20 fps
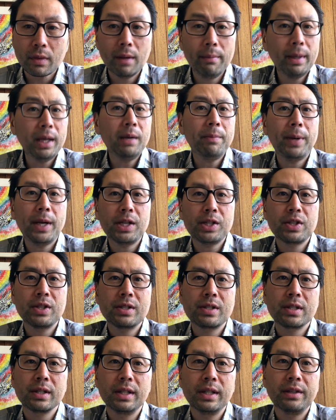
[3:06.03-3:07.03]
Many
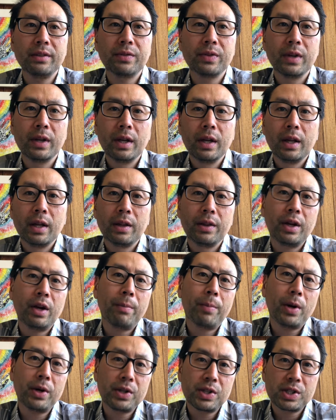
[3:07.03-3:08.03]
patients leave their
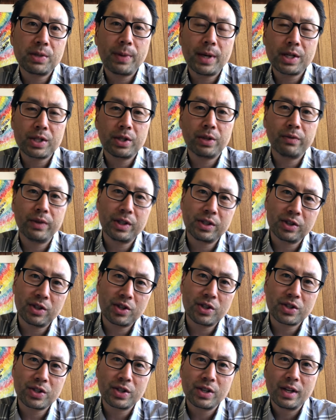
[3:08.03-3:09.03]
participation in
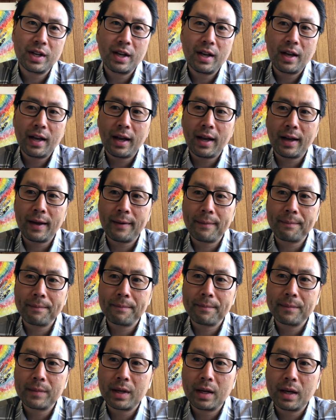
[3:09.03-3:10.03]
research
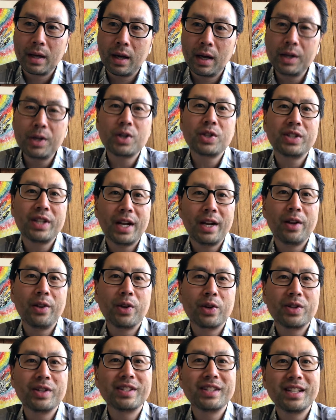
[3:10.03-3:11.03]
understanding
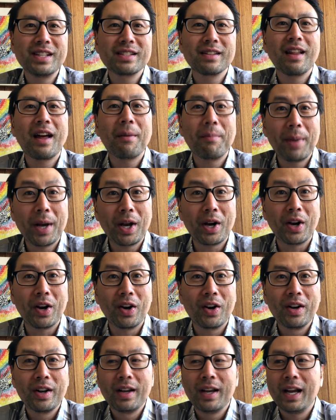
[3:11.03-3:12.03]
their disease a lot
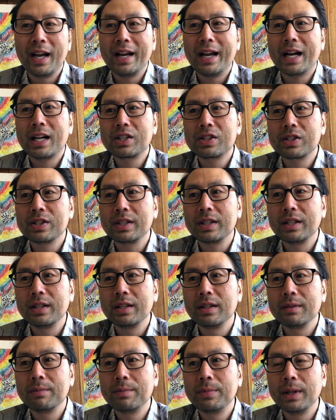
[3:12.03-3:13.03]
better and
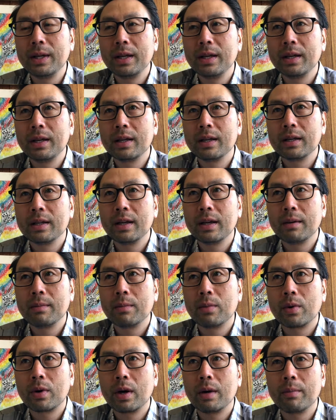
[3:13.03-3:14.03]
actually being a
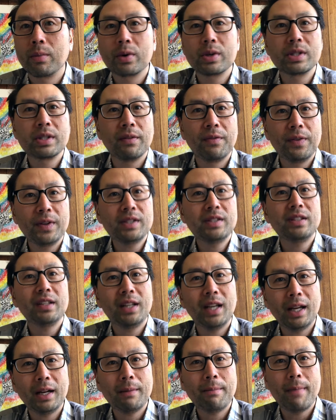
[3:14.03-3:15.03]
more
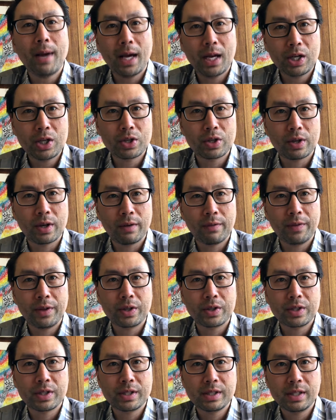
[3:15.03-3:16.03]
sophisticated manager of
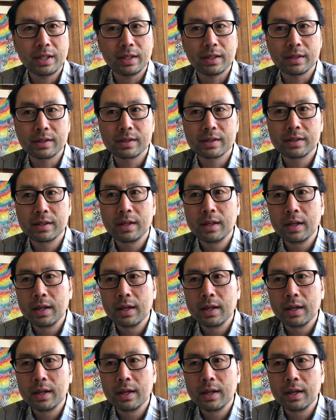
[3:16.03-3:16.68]
their disease.